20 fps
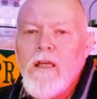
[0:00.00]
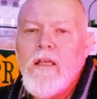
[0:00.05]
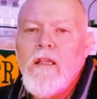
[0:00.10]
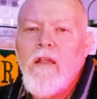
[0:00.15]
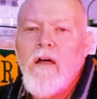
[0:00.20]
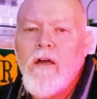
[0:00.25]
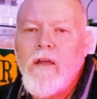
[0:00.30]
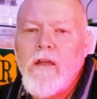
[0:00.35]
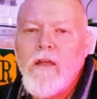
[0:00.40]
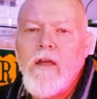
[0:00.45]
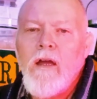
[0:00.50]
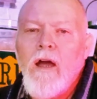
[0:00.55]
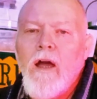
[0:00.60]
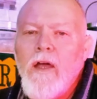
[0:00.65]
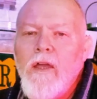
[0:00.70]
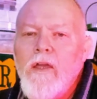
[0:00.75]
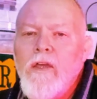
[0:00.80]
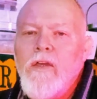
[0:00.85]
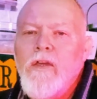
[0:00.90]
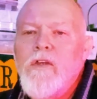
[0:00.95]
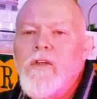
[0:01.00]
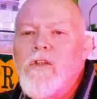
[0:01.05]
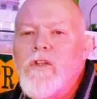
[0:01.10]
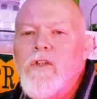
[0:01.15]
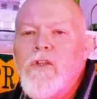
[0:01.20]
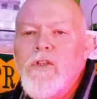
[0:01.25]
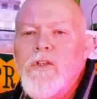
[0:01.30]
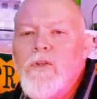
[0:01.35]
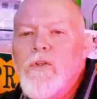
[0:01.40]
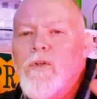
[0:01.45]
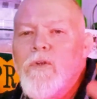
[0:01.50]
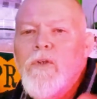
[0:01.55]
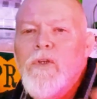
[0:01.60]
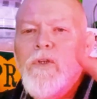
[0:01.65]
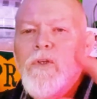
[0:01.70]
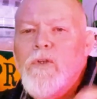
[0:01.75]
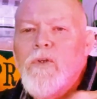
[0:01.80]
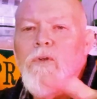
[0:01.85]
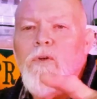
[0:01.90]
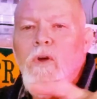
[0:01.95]
like
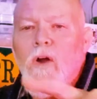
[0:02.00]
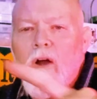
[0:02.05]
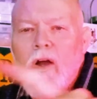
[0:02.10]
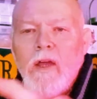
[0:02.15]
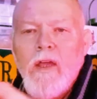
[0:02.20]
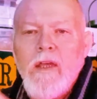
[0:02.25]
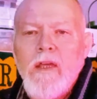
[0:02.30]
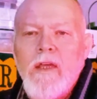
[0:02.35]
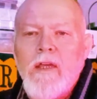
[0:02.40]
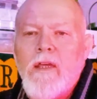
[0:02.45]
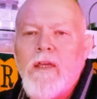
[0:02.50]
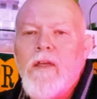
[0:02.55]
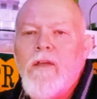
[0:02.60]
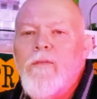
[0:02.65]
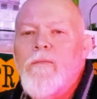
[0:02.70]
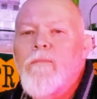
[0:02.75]
AQUIE.